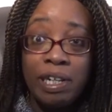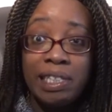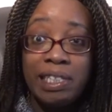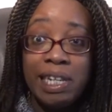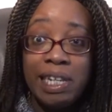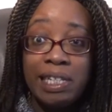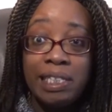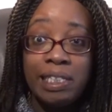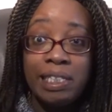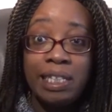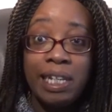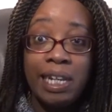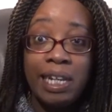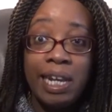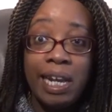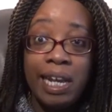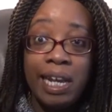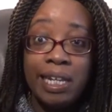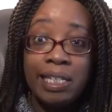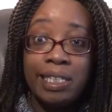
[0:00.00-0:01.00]
essentially
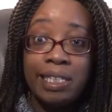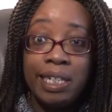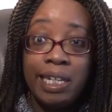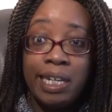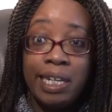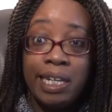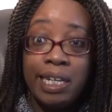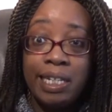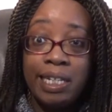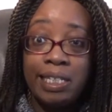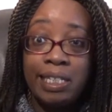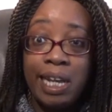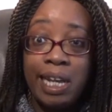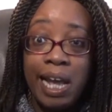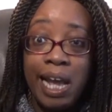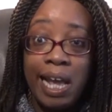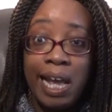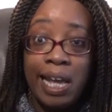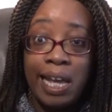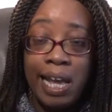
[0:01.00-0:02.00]
it is
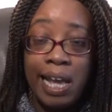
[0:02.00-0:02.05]
a